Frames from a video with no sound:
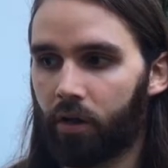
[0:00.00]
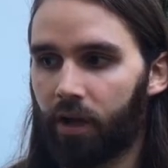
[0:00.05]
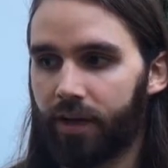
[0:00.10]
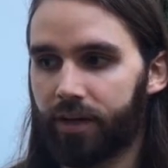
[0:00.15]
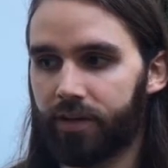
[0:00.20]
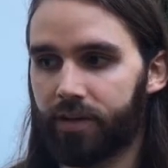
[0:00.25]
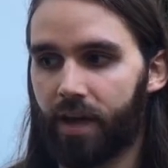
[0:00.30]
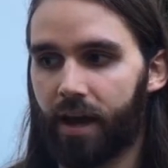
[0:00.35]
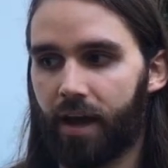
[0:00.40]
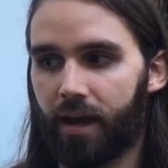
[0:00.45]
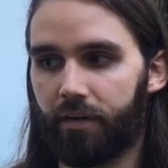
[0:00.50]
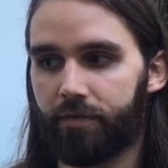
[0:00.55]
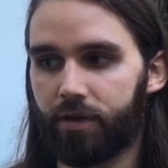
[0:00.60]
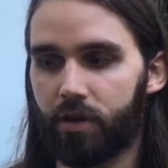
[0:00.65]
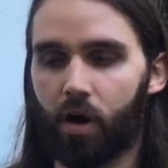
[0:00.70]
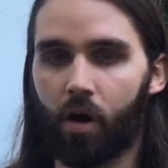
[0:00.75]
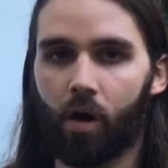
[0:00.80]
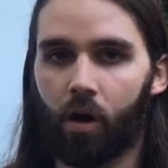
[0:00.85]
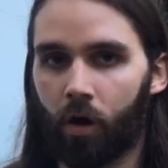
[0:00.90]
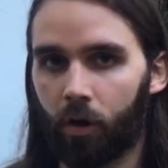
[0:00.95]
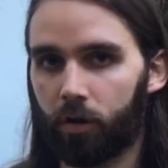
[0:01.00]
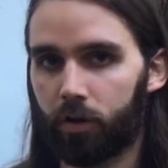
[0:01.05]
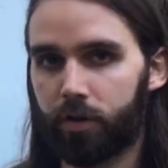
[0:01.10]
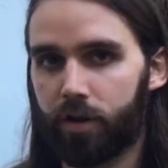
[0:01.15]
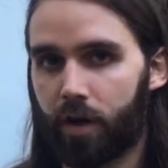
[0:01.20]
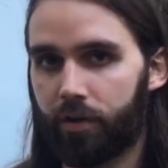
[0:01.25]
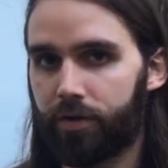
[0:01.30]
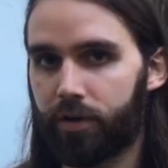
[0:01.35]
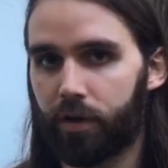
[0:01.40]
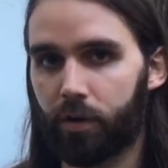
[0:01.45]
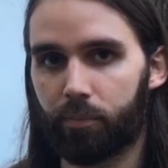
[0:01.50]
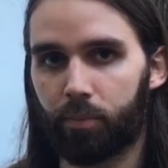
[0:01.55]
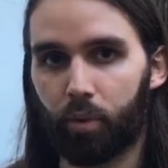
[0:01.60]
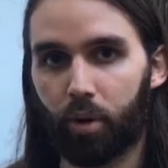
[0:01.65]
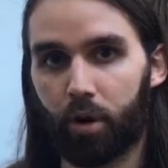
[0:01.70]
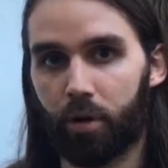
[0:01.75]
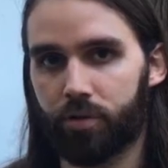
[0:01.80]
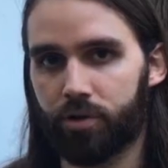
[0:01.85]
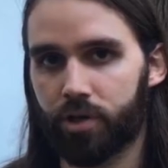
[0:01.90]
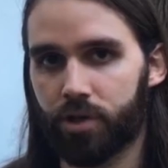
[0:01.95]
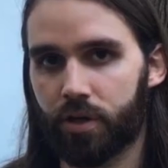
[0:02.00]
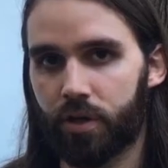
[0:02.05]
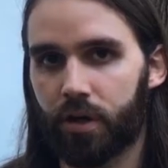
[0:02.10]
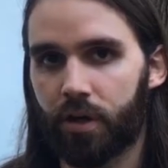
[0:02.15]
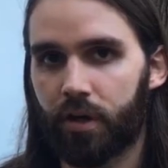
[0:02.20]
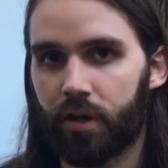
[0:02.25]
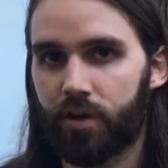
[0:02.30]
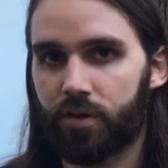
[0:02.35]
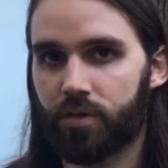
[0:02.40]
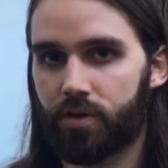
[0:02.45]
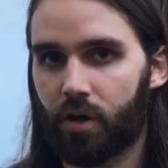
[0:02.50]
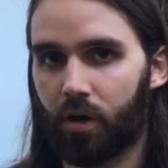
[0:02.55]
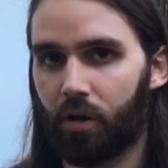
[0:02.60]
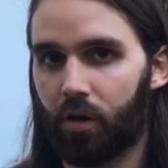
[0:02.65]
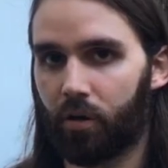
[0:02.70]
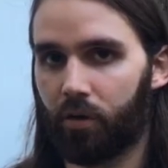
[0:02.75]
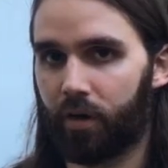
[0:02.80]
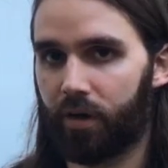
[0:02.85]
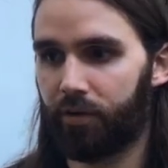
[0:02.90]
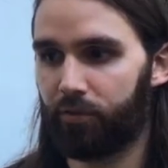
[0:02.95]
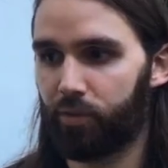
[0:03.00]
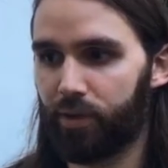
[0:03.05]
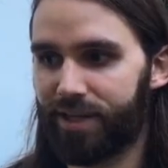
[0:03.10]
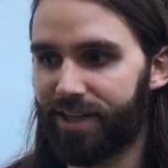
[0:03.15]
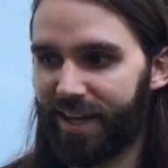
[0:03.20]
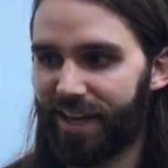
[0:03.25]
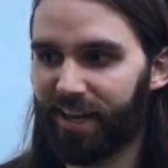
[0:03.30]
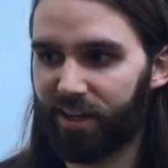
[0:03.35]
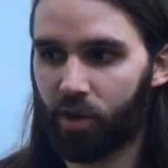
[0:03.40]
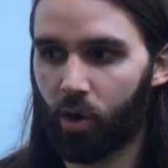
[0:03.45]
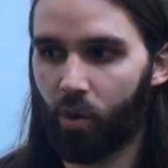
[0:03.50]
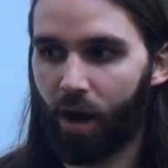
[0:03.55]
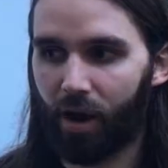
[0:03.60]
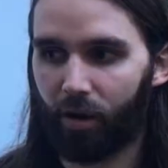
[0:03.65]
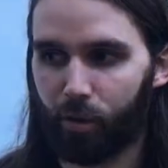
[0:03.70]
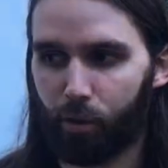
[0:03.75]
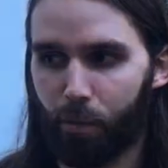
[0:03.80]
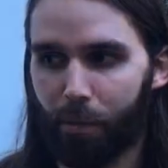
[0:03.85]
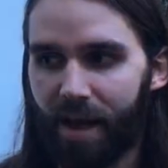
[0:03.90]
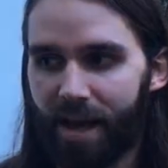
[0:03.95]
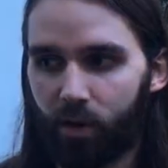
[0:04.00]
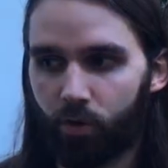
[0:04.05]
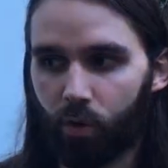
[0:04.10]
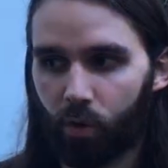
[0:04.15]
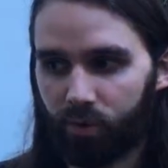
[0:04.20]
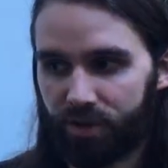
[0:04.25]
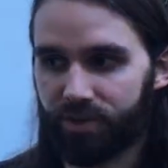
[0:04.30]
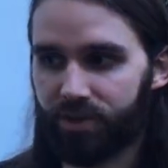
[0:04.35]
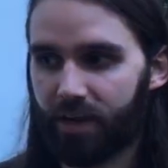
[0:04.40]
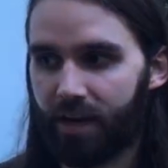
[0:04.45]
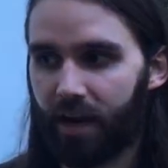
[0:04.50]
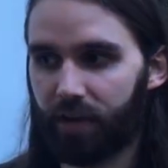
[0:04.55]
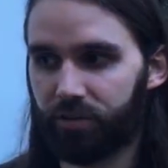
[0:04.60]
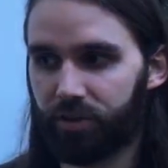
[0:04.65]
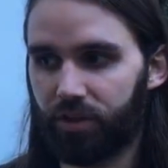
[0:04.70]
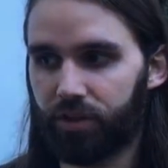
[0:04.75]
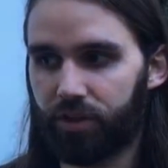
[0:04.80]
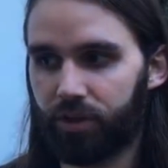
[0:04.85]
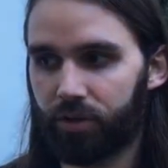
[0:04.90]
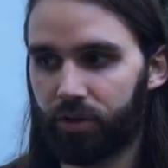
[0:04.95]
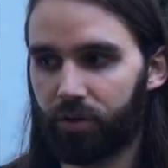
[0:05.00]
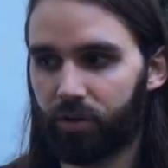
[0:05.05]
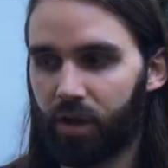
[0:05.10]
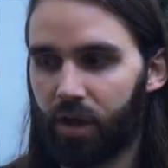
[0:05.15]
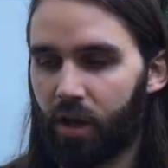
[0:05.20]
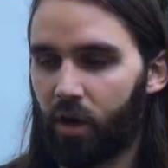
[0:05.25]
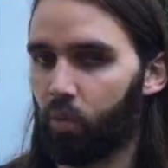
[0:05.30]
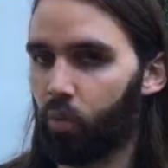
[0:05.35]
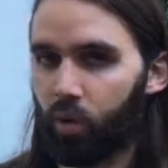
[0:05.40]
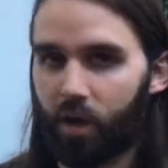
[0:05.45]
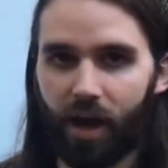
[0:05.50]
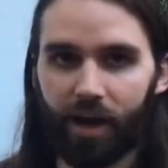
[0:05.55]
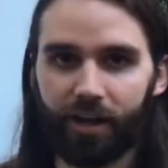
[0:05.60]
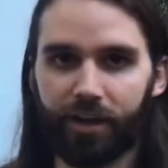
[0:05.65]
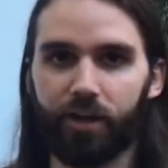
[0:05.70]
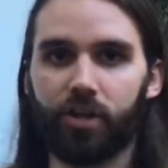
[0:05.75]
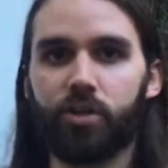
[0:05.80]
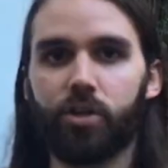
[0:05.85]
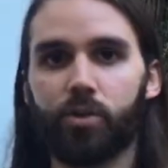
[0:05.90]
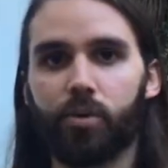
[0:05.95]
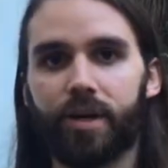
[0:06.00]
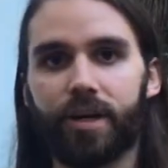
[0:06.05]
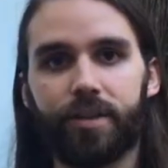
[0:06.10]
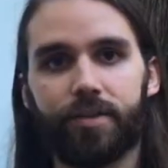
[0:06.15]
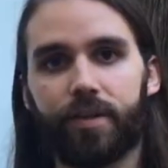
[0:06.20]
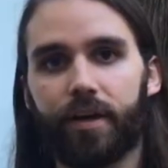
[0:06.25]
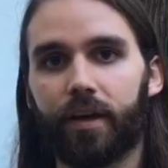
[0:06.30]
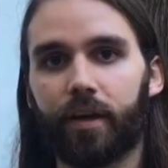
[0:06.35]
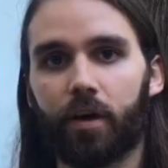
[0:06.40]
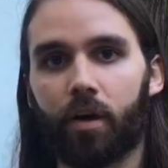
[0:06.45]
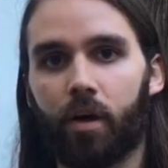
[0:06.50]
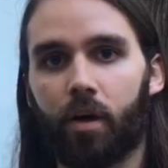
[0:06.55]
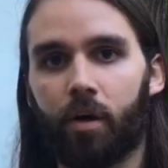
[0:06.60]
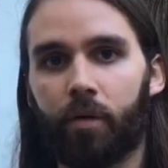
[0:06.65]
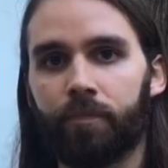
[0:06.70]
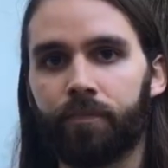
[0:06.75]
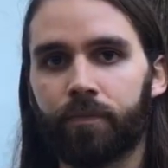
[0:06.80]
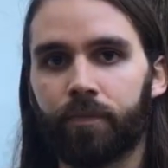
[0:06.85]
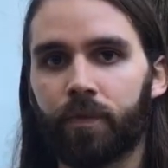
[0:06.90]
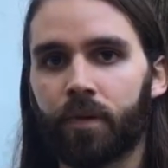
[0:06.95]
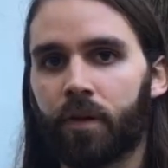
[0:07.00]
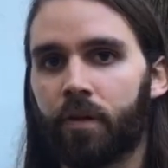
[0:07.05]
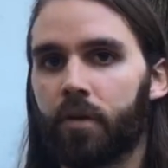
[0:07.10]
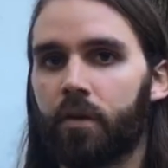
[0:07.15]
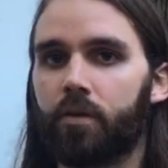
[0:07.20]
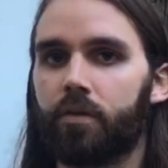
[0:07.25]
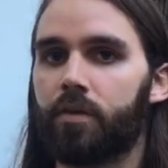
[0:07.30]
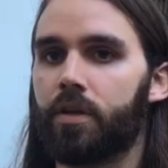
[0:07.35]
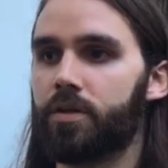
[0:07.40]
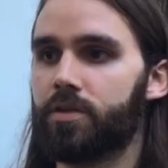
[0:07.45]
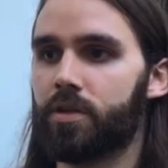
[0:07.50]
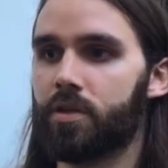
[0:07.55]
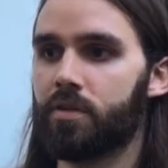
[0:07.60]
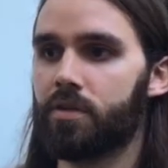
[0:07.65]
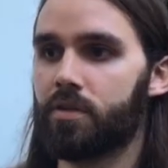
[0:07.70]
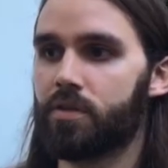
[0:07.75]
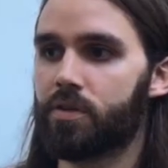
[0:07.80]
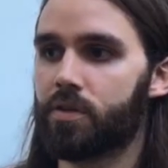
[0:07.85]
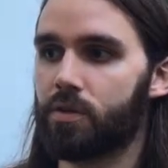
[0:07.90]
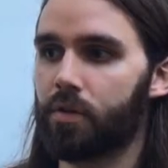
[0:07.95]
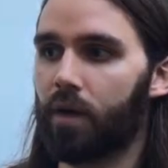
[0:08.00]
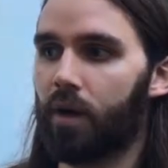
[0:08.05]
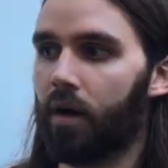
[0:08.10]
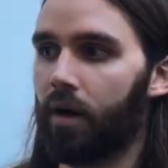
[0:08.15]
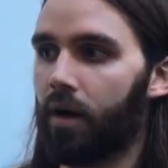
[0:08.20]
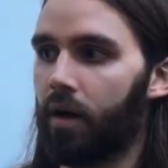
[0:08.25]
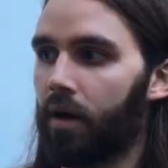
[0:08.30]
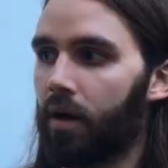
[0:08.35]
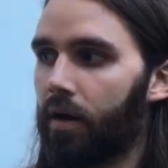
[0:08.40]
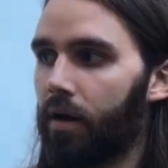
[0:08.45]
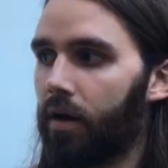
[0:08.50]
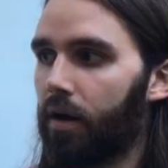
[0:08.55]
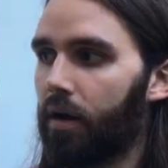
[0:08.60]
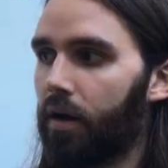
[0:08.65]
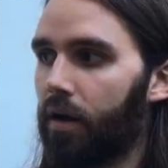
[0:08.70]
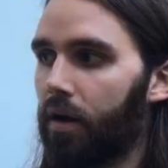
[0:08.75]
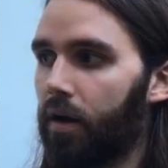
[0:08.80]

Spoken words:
like to have an all or nothing approach. So if we can't go out and make what we set out to do, we're not going to do anything at all. This is a